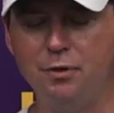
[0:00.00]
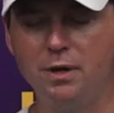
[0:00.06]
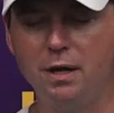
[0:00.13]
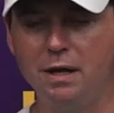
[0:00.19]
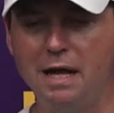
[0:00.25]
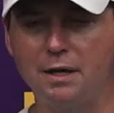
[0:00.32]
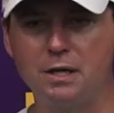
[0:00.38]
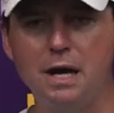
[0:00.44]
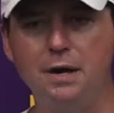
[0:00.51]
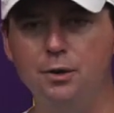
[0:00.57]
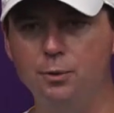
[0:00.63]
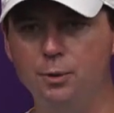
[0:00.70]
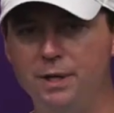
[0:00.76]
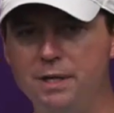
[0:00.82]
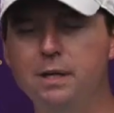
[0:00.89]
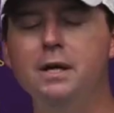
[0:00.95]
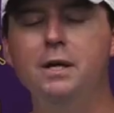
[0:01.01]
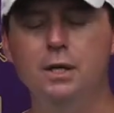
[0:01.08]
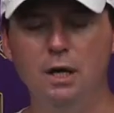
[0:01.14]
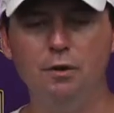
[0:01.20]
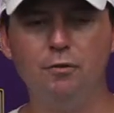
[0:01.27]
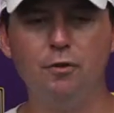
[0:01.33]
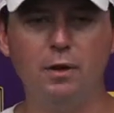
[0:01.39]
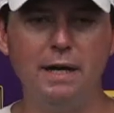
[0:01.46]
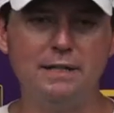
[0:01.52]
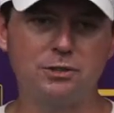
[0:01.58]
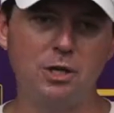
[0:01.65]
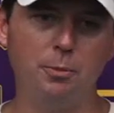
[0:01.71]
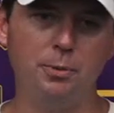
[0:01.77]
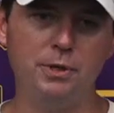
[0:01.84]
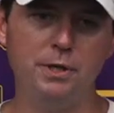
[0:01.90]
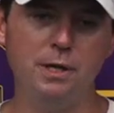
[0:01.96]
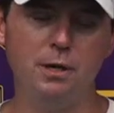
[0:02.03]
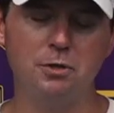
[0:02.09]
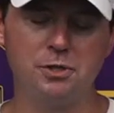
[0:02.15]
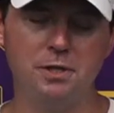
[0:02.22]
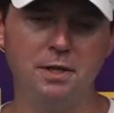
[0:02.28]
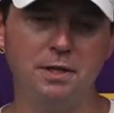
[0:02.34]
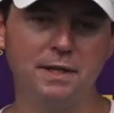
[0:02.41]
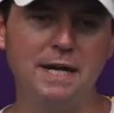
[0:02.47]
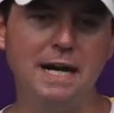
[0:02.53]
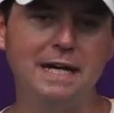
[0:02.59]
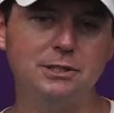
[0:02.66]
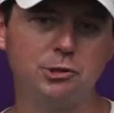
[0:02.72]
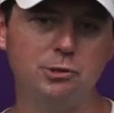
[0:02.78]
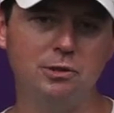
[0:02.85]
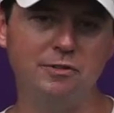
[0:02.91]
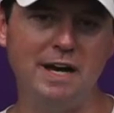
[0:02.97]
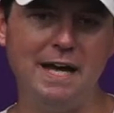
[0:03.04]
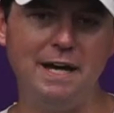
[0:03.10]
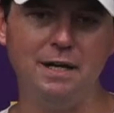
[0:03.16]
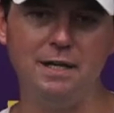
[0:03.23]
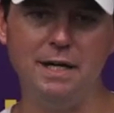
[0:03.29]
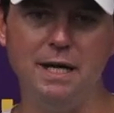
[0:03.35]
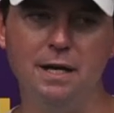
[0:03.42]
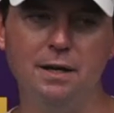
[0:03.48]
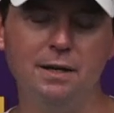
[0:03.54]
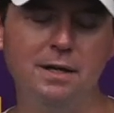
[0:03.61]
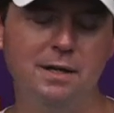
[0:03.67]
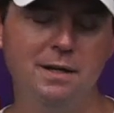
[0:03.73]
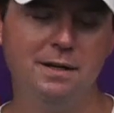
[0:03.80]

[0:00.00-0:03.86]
We got a lot of continuity over the last couple of years, and then the guys who have added in.